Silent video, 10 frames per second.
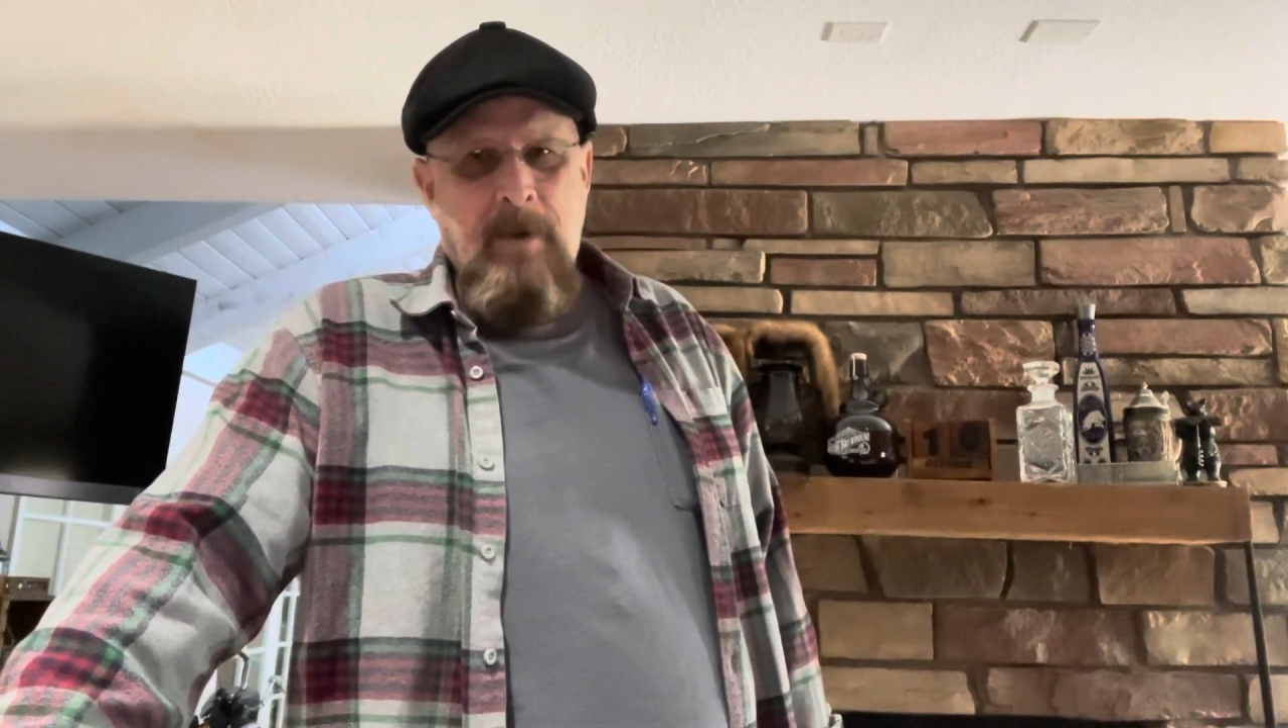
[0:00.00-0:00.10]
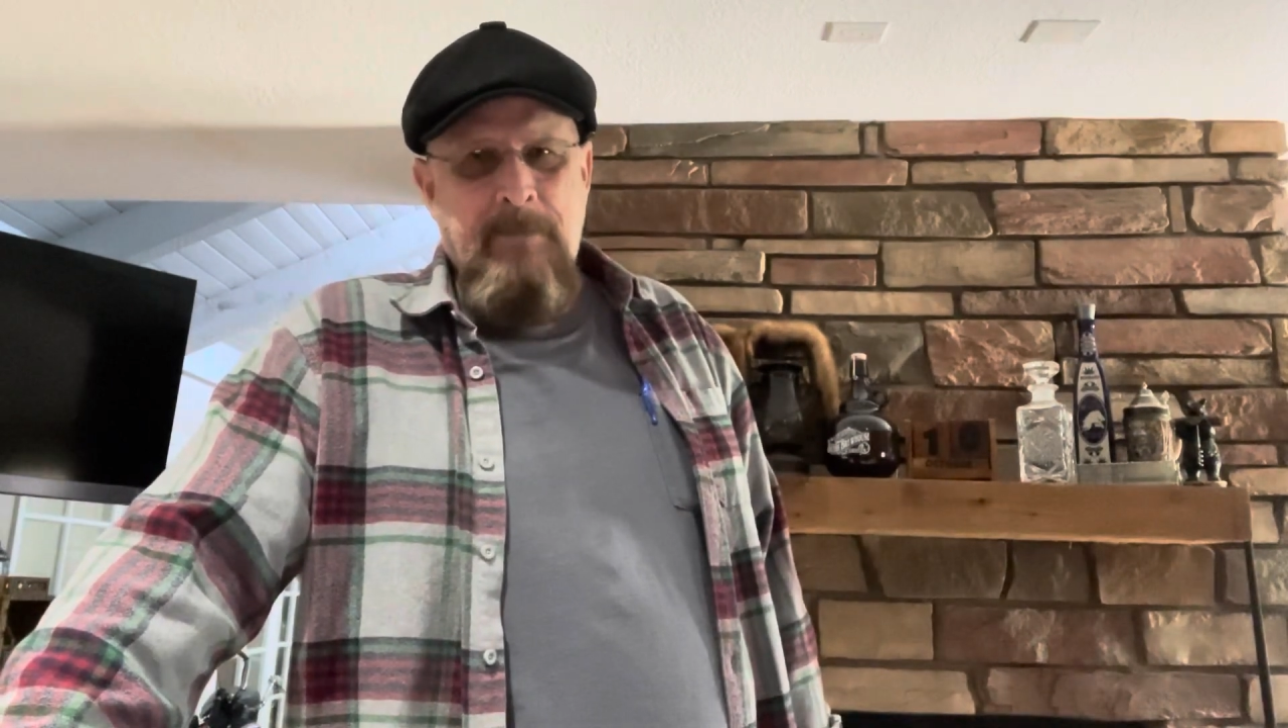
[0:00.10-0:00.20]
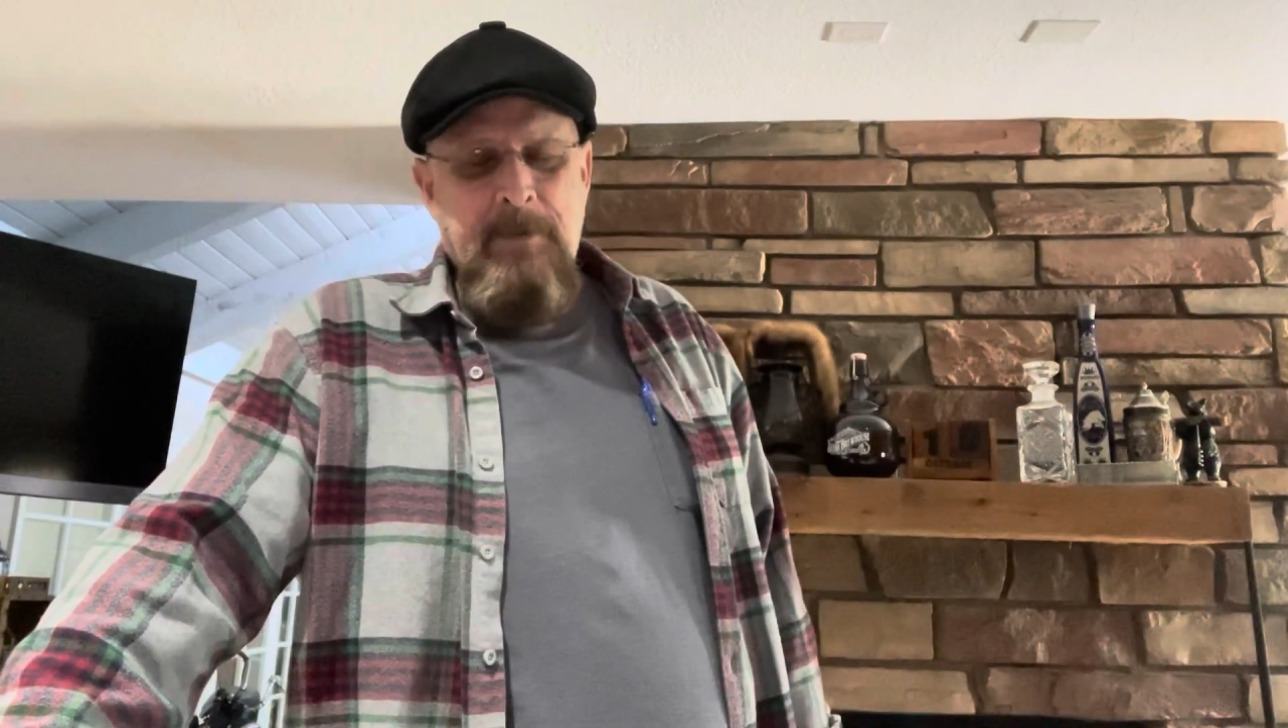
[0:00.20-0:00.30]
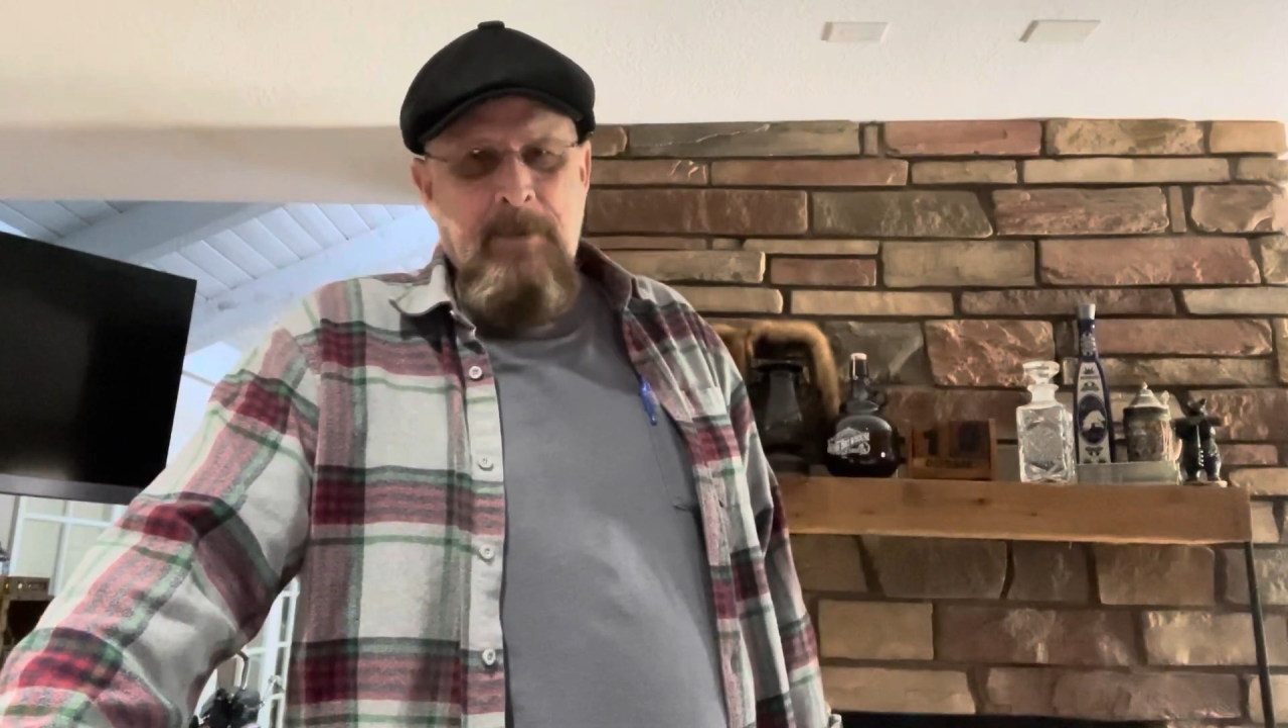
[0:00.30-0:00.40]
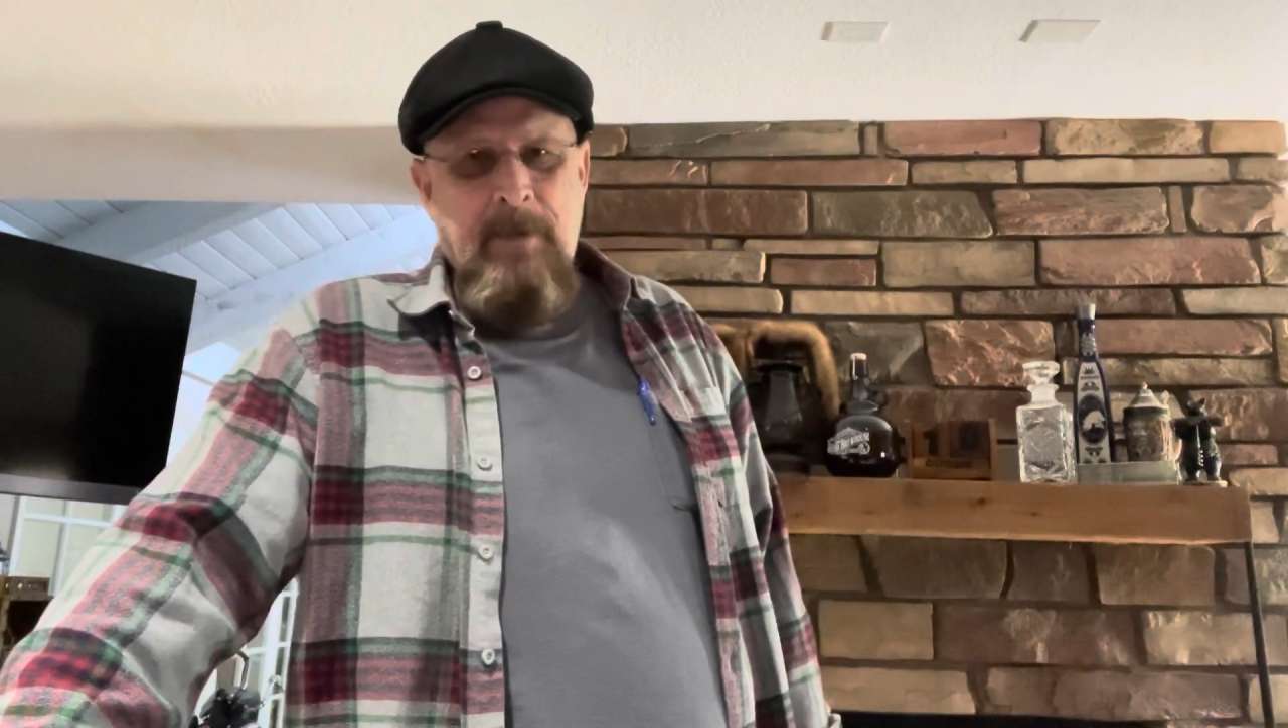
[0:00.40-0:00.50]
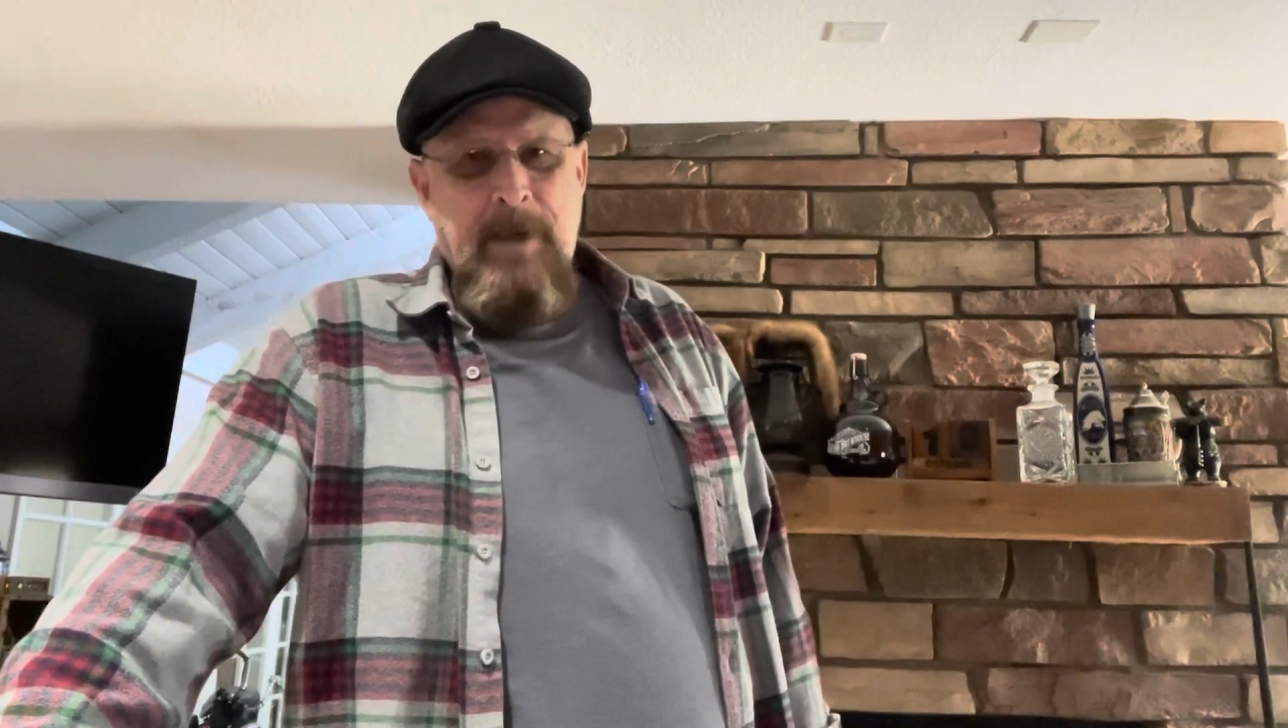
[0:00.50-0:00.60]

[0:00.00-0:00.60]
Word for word: off to your